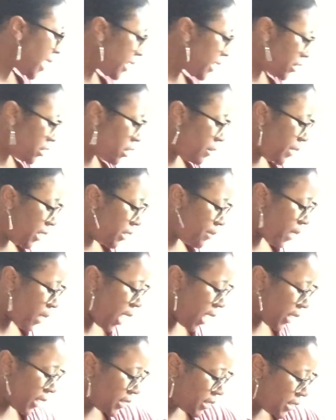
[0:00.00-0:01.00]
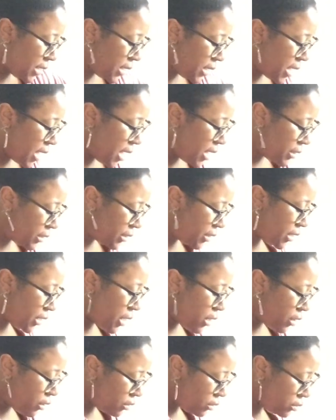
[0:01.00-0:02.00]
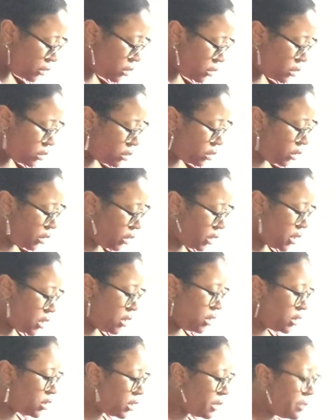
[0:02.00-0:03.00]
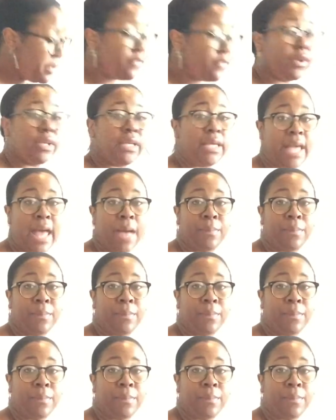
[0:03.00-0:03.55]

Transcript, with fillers: it has so many pockets and things. So don't let me forget,